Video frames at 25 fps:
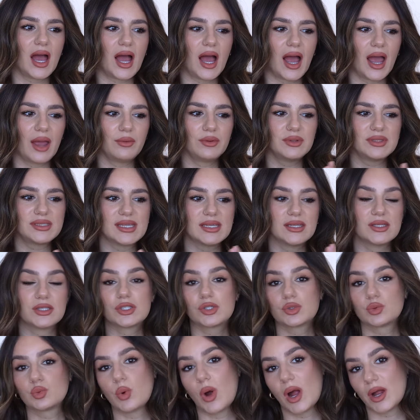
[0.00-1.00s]
I would say
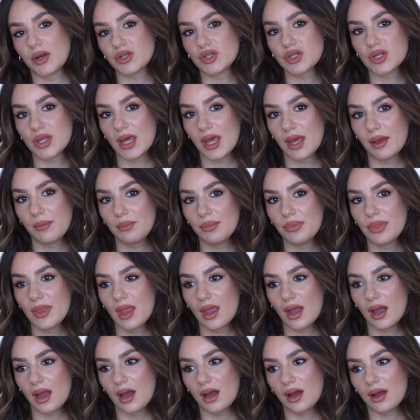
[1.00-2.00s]
swatch them
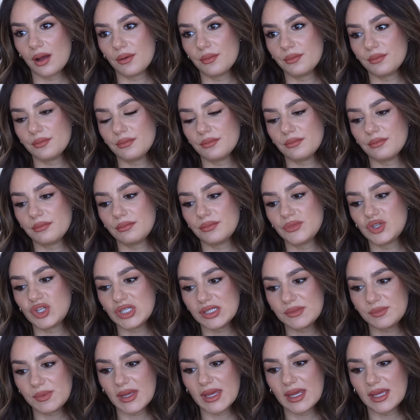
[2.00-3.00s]
um,
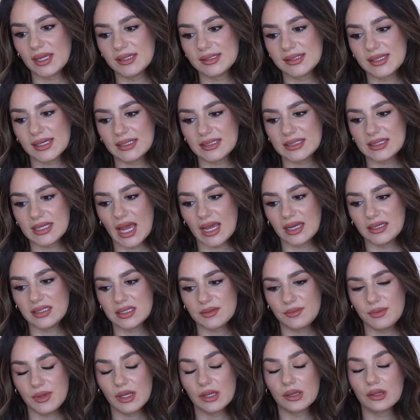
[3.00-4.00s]
just because they tend
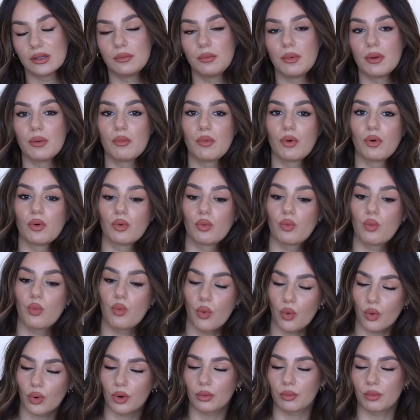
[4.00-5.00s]
to be a little bit more
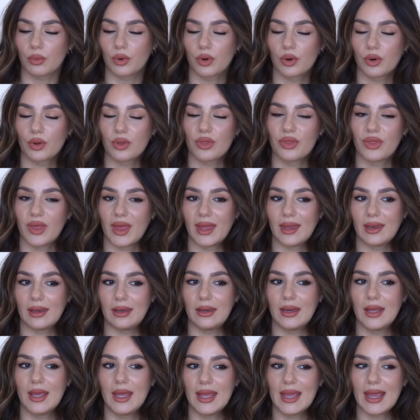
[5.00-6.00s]
warmer
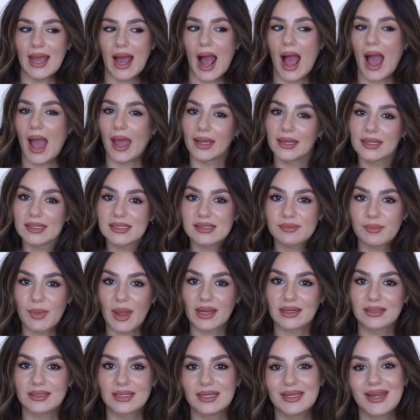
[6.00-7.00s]
than I
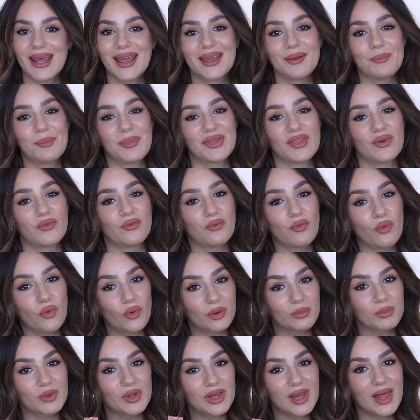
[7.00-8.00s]
expected, but the
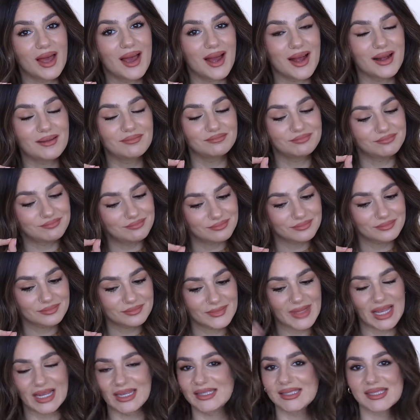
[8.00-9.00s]
formula
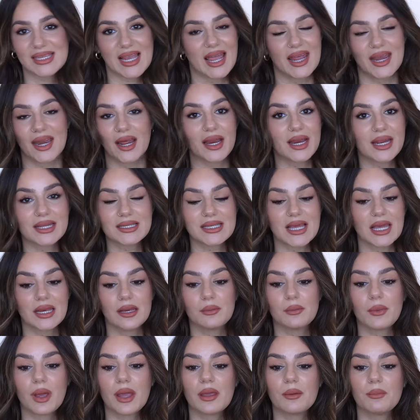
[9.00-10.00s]
is 10 out of 10
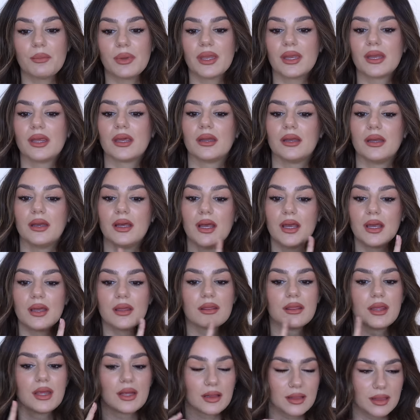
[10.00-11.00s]
in my opinion.
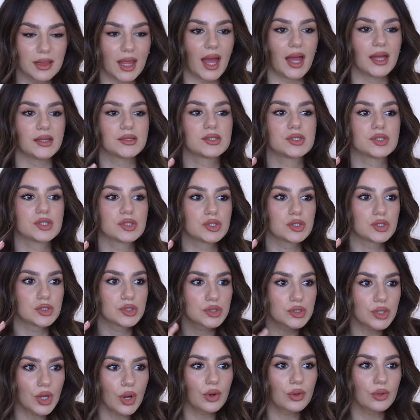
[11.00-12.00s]
They last
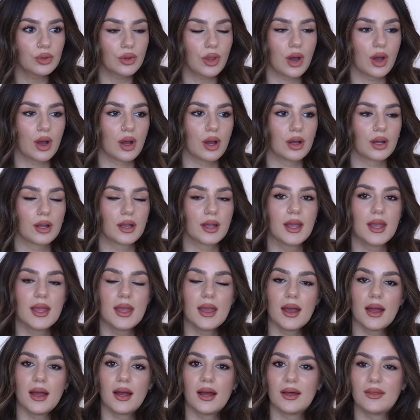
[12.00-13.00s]
so long.
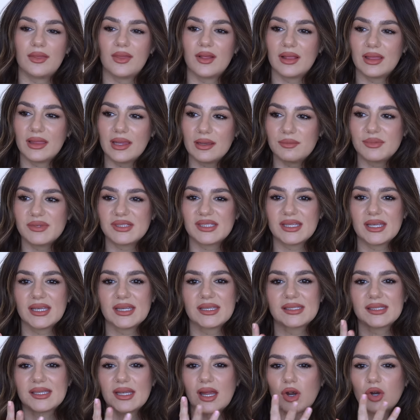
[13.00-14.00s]
Uh, the
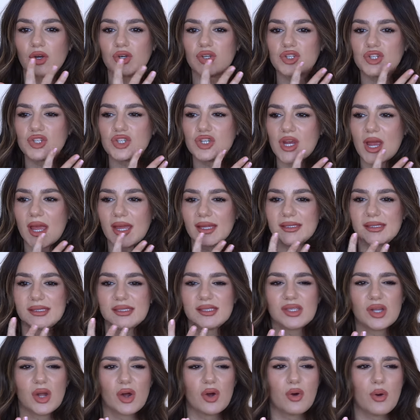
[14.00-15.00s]
lipsticks are
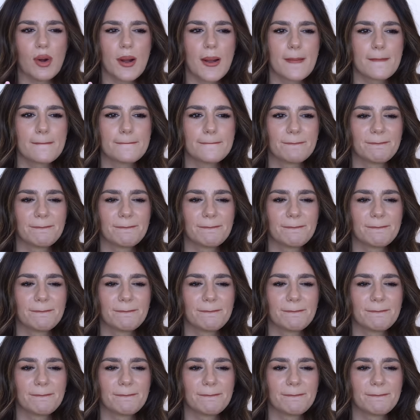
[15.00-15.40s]
just so